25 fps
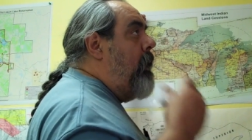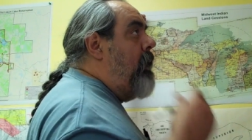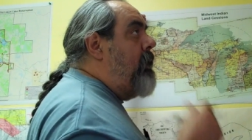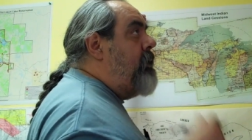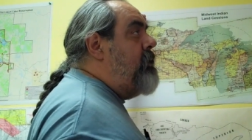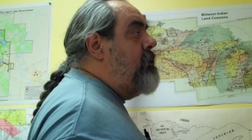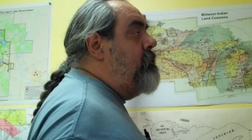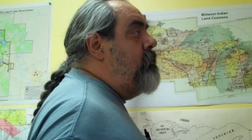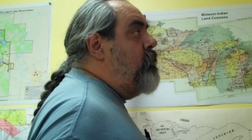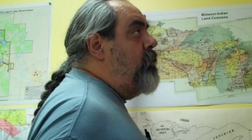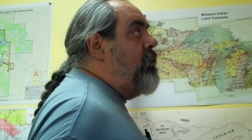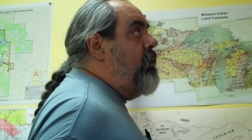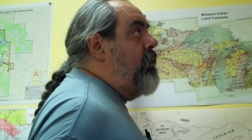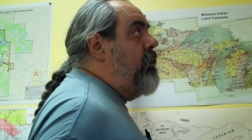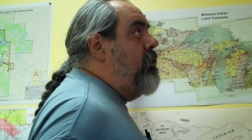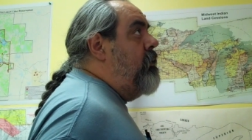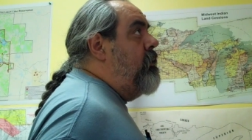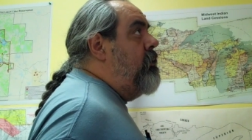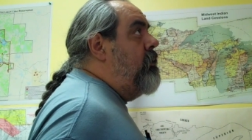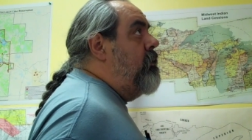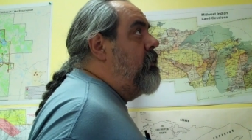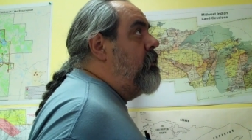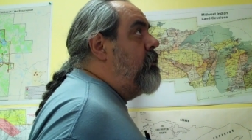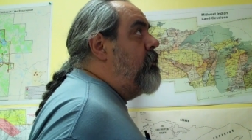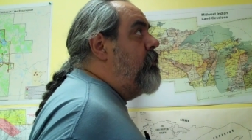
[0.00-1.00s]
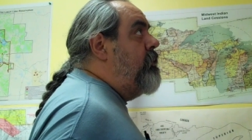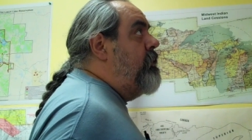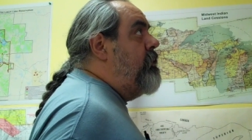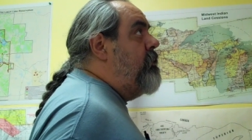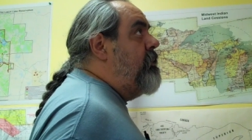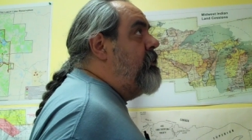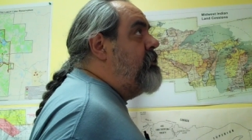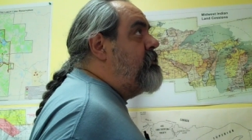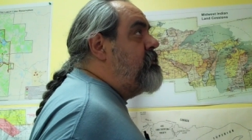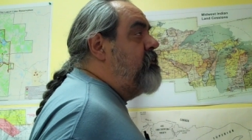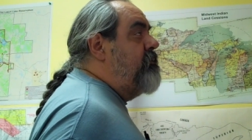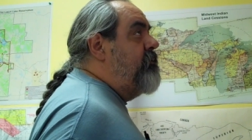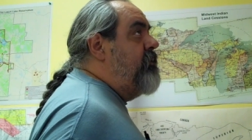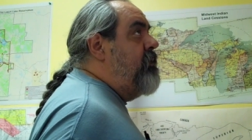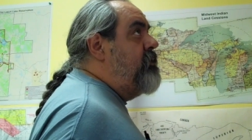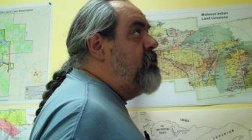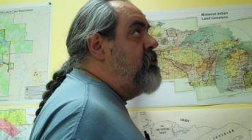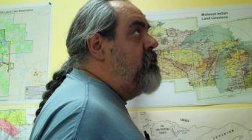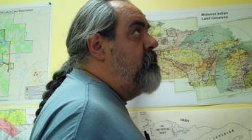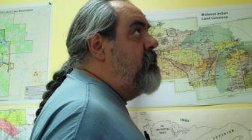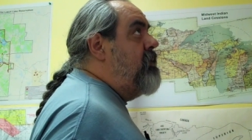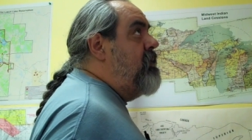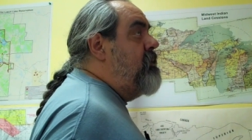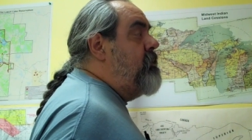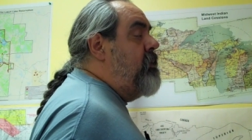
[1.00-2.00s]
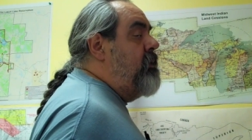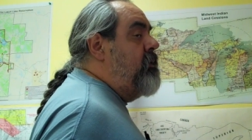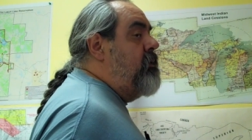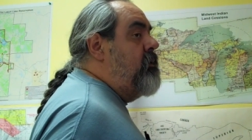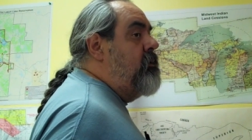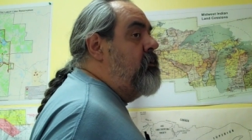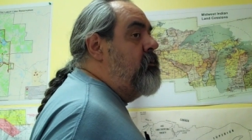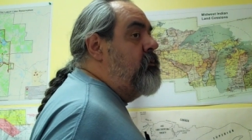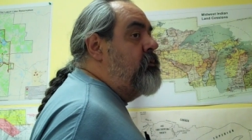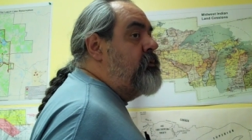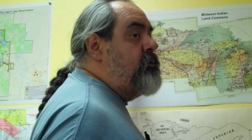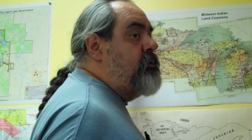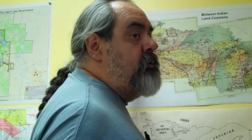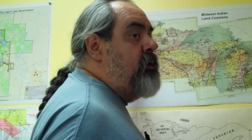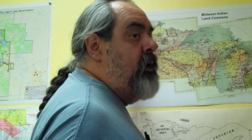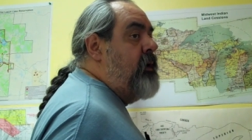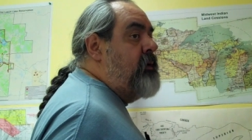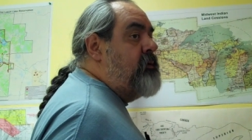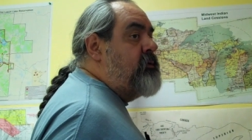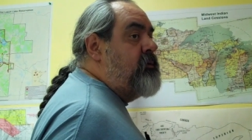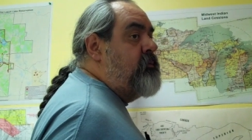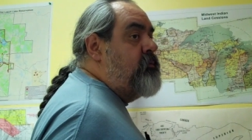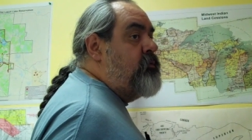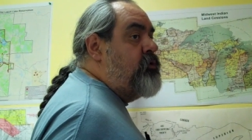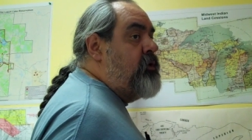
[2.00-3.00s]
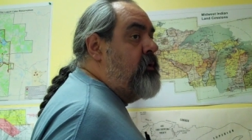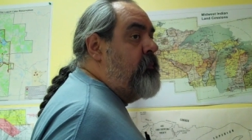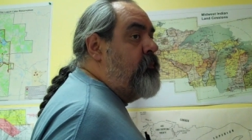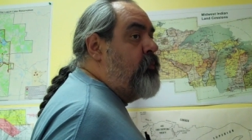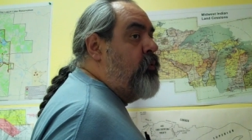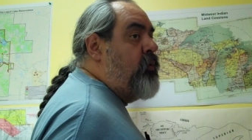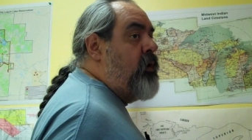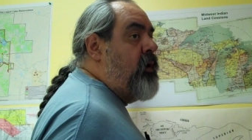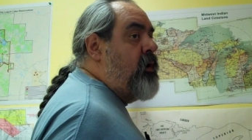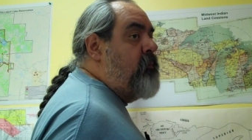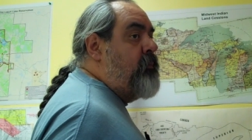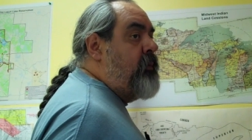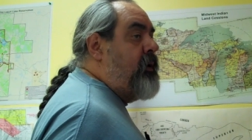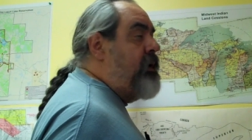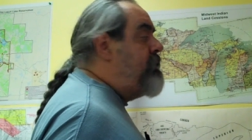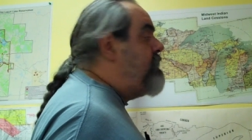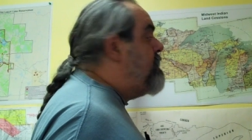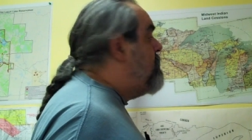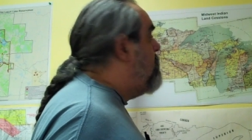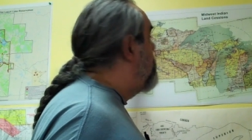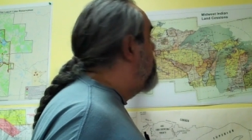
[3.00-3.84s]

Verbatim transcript: Rocky Boy Cree Reservation maybe. was Had some Chippewa on it, but